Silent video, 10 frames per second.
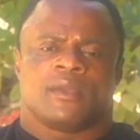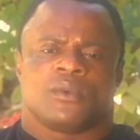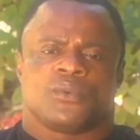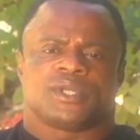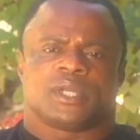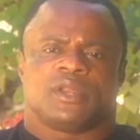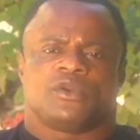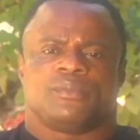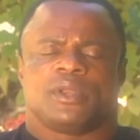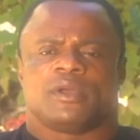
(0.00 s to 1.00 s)
which a little
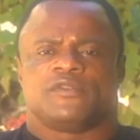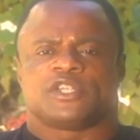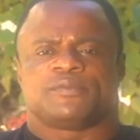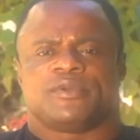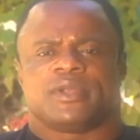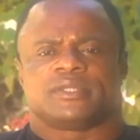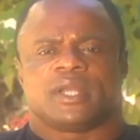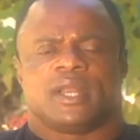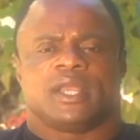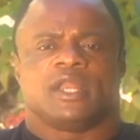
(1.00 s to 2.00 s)
bit of the experience I
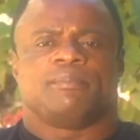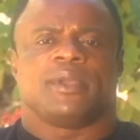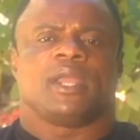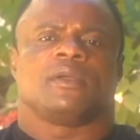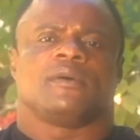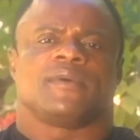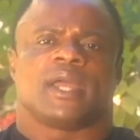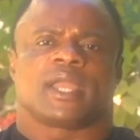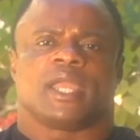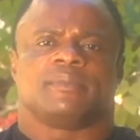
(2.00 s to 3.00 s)
learned paid off.
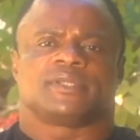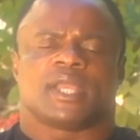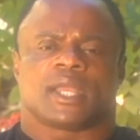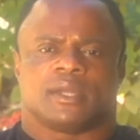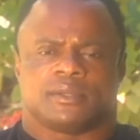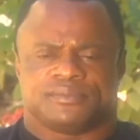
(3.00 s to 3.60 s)
I came second.